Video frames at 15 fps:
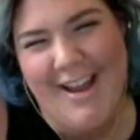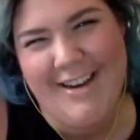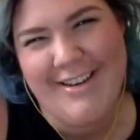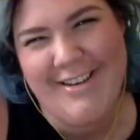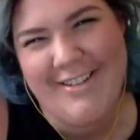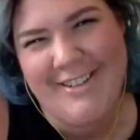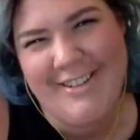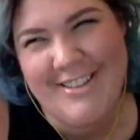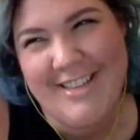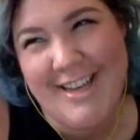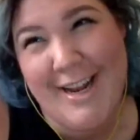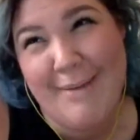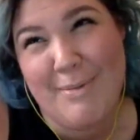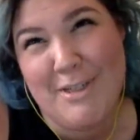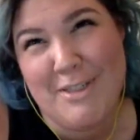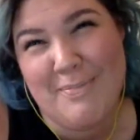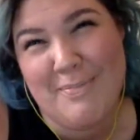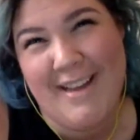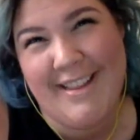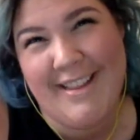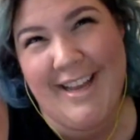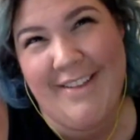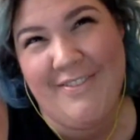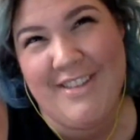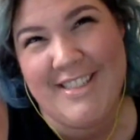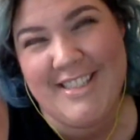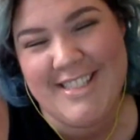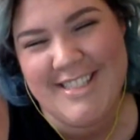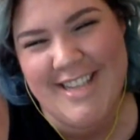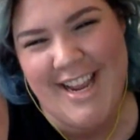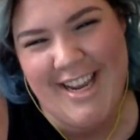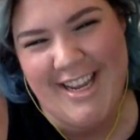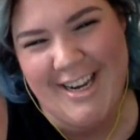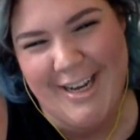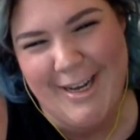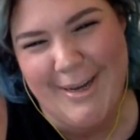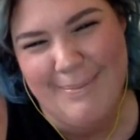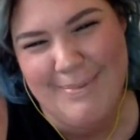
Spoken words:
Do you understand how much of my life this has taken up?